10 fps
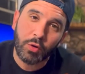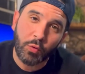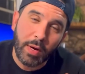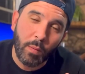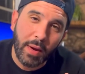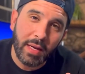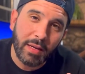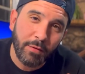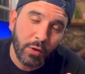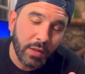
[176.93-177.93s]
A great way
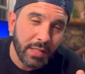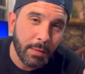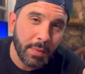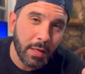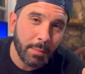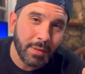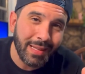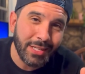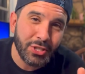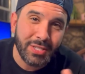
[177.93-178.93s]
if you're looking to pick up
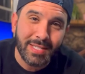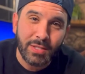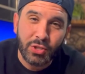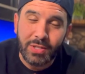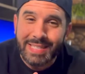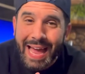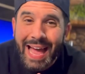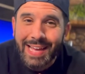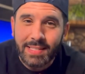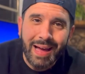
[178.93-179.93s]
collections is just
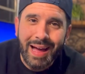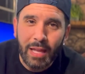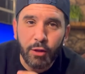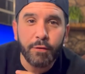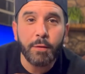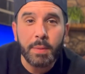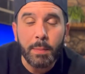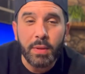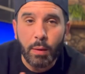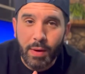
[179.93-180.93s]
ask. I looked for
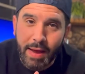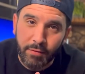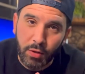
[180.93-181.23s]
people that were having